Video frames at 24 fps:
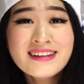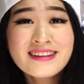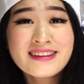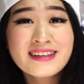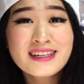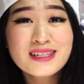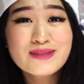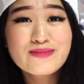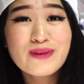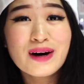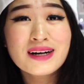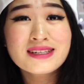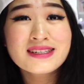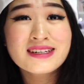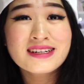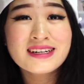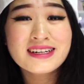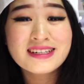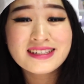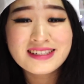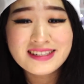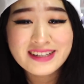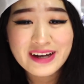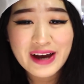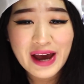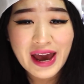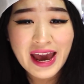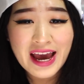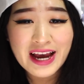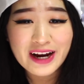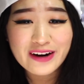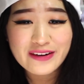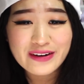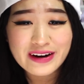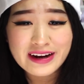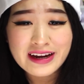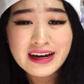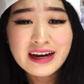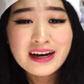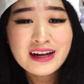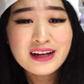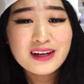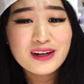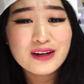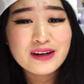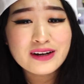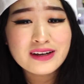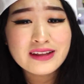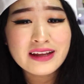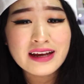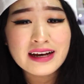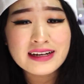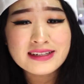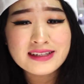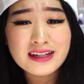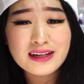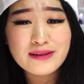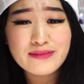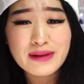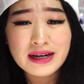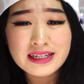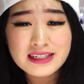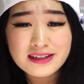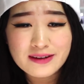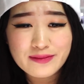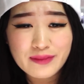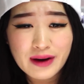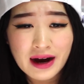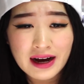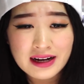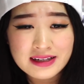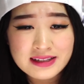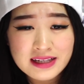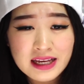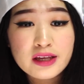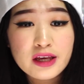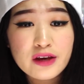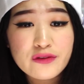This person is so angry. Look at the exclamation marks.